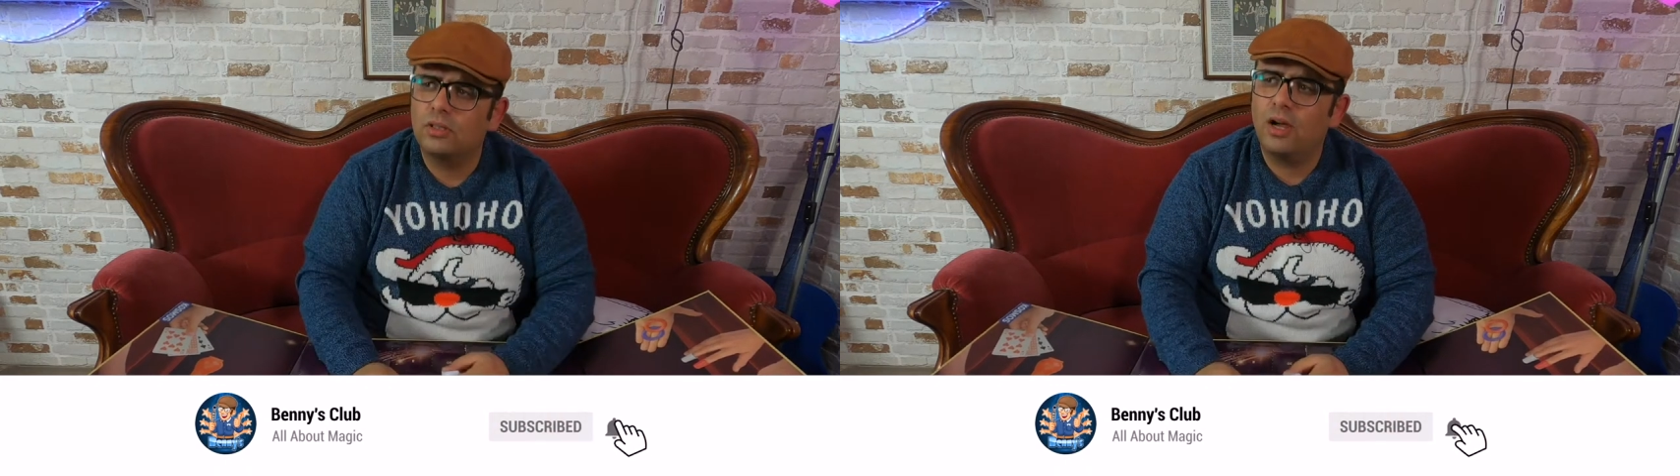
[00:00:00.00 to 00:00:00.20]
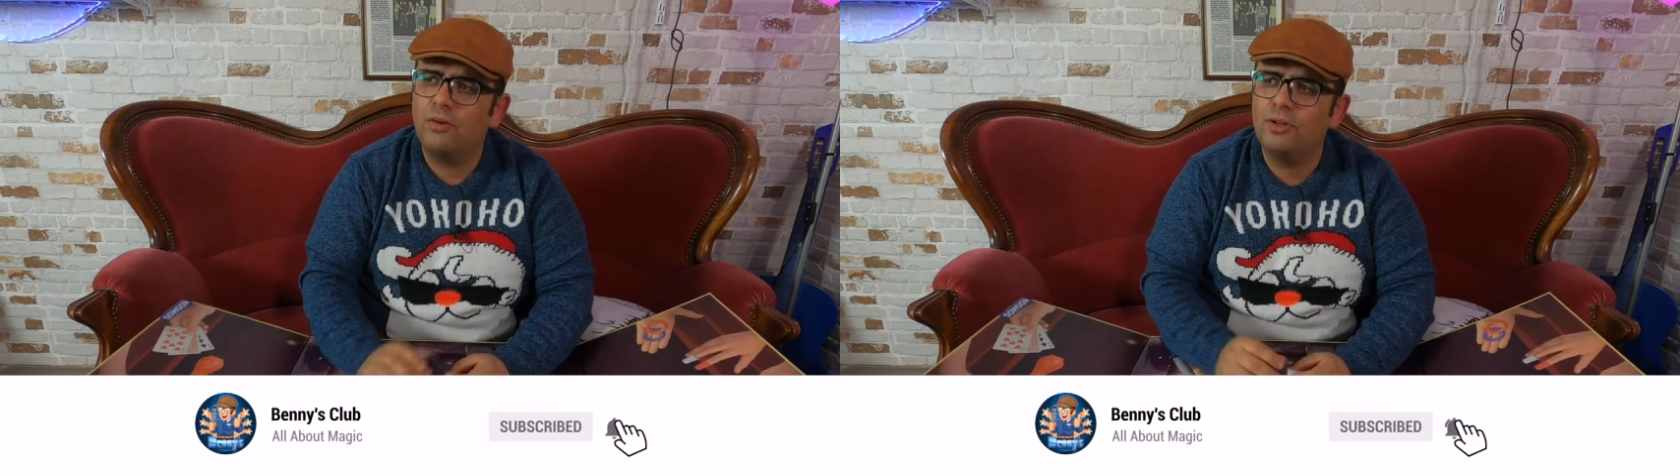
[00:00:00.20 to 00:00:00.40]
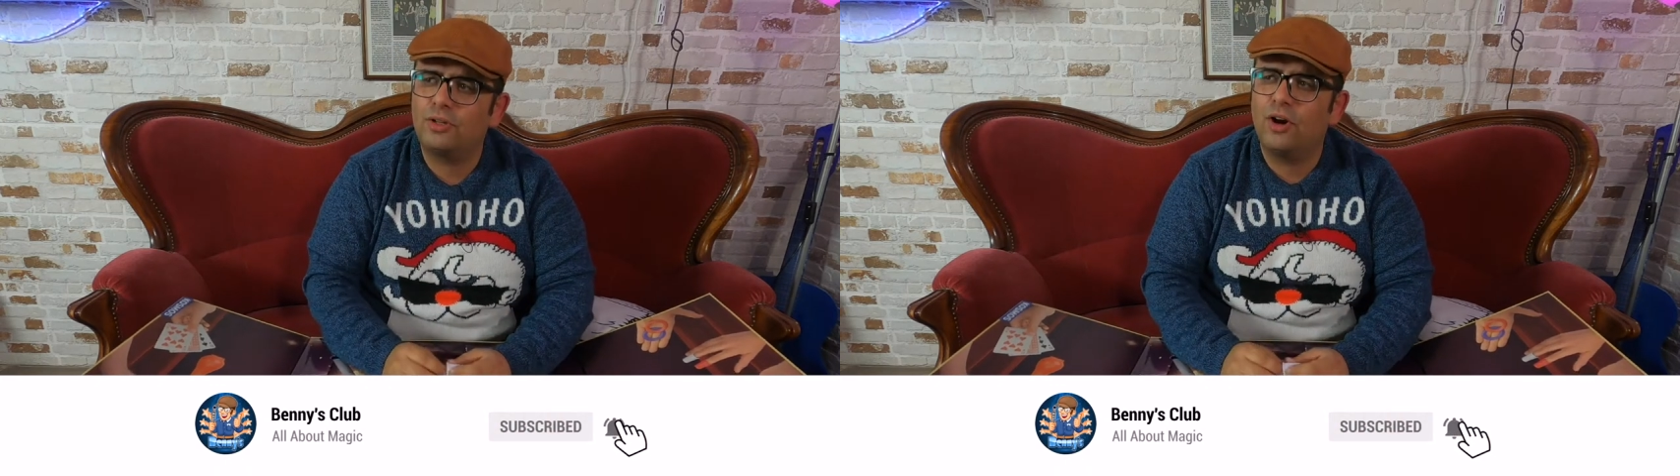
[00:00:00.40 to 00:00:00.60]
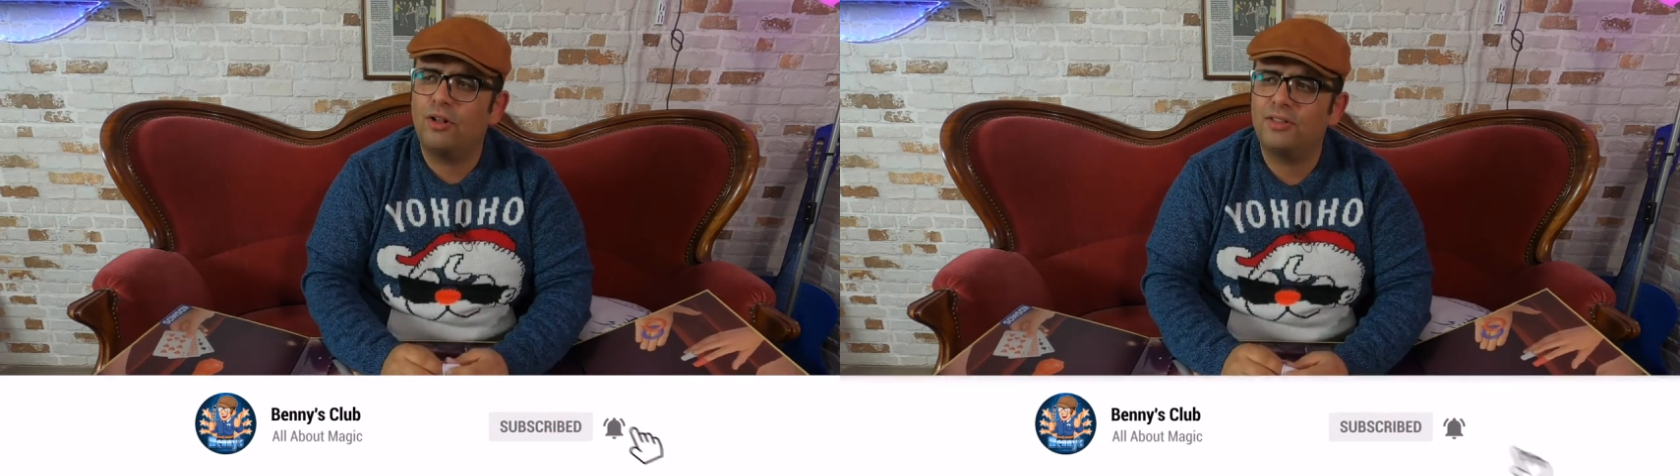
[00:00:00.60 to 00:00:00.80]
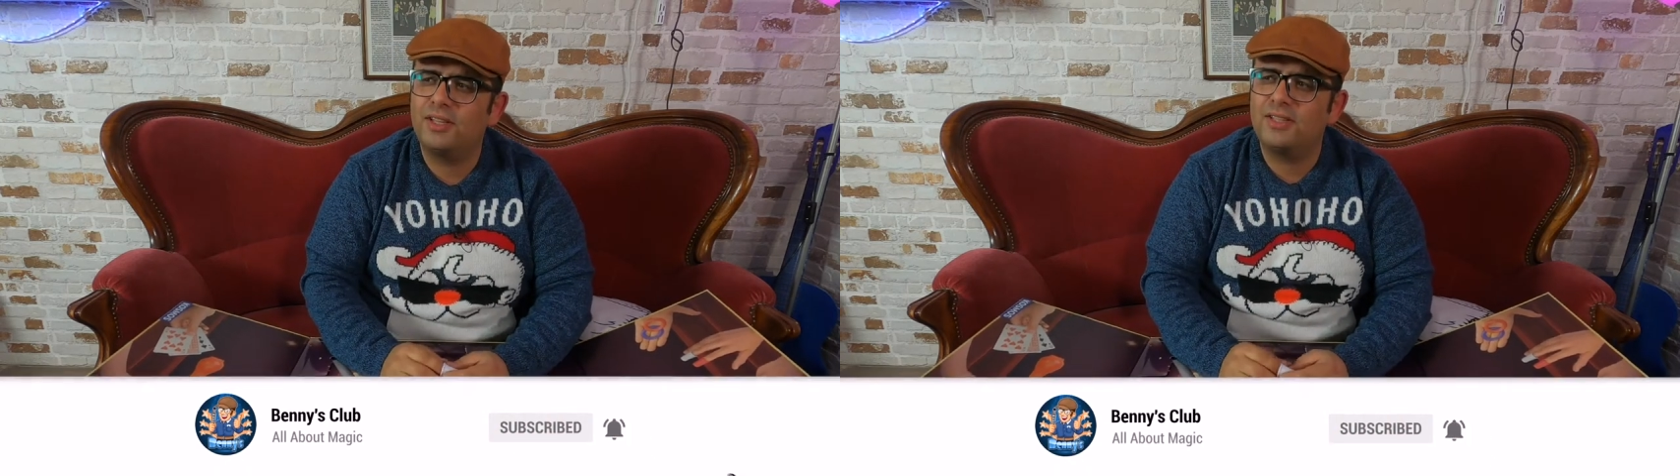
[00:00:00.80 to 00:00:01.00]
How you
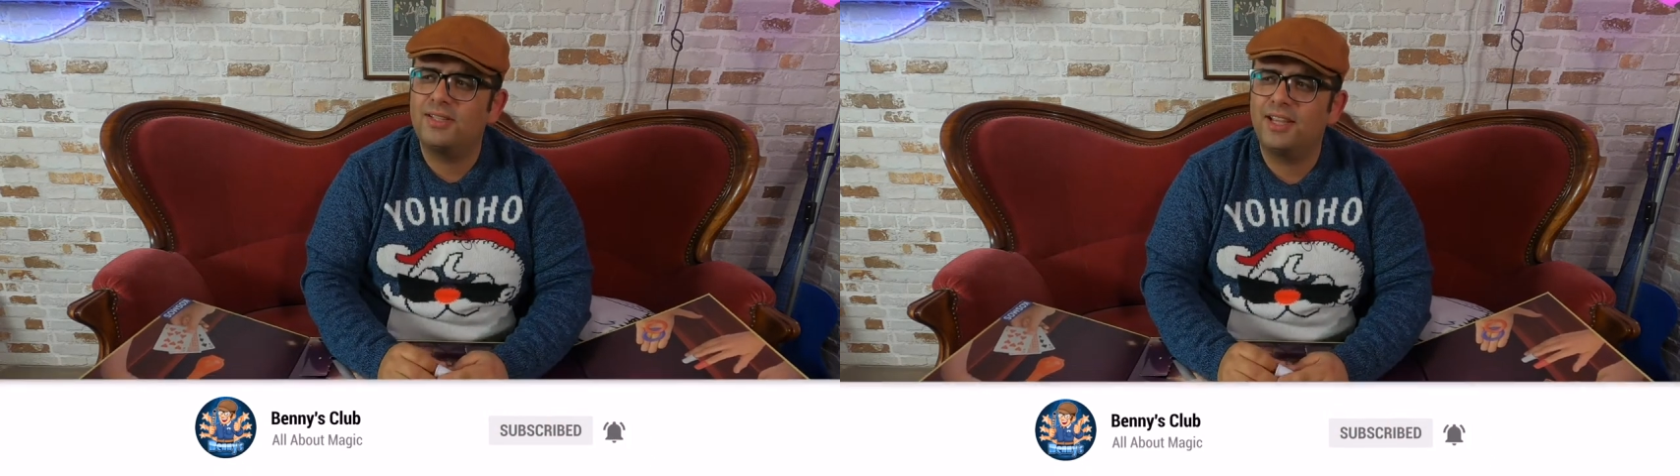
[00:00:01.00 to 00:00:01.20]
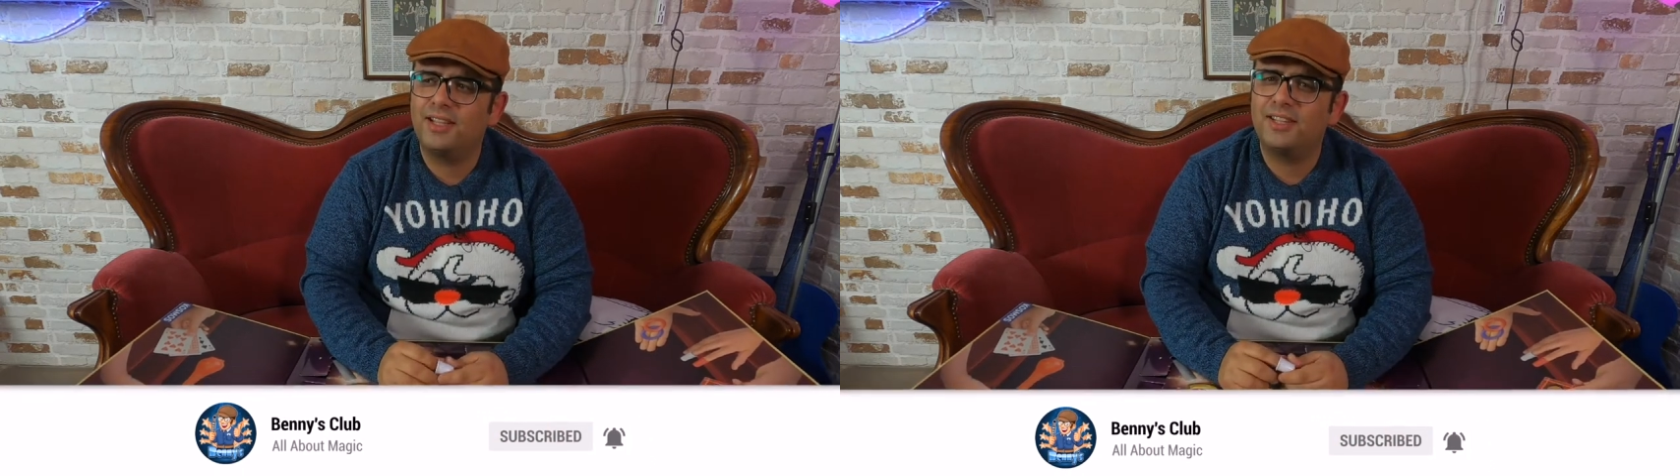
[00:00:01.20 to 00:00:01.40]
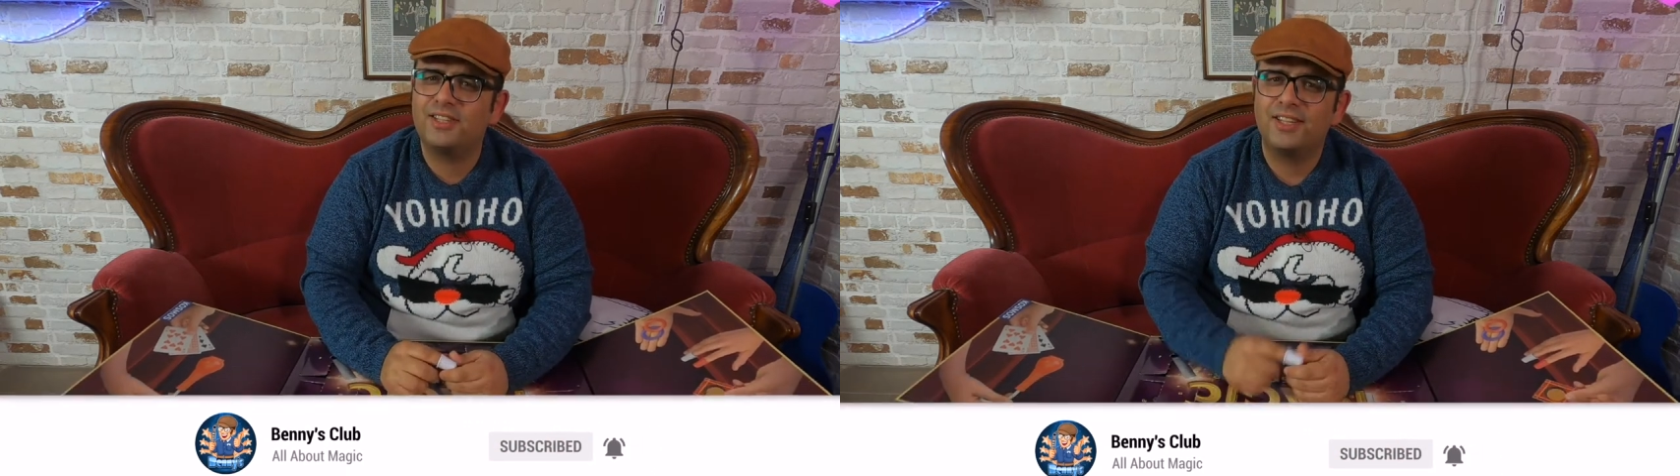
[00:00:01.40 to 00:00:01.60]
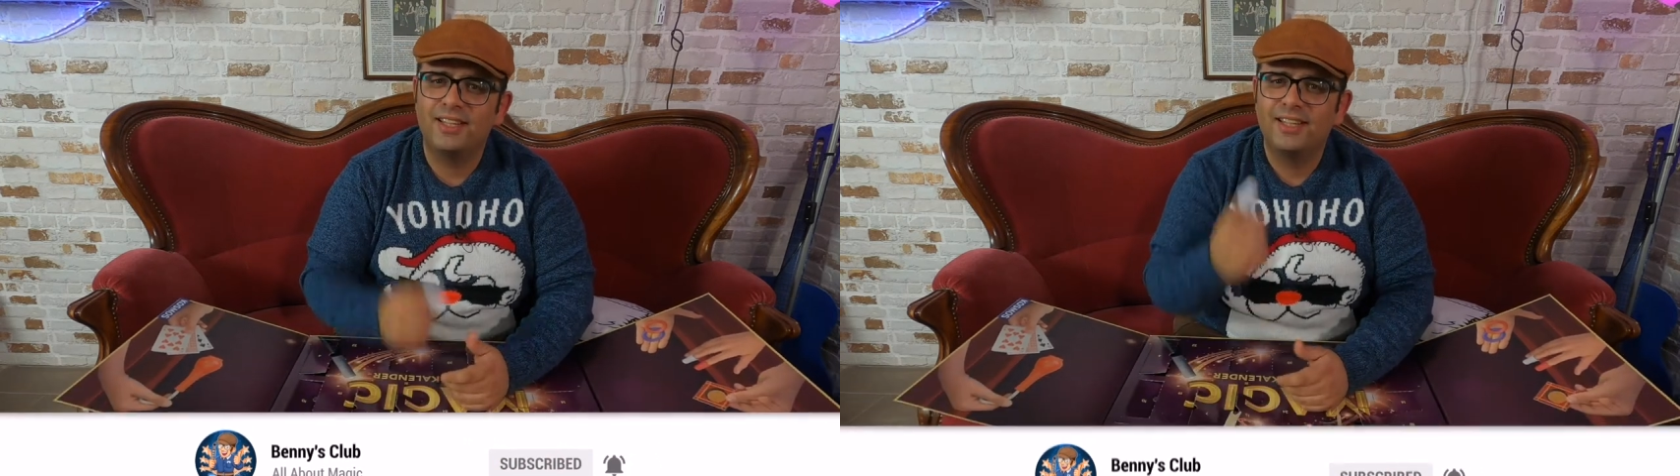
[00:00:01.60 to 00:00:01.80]
call this in English?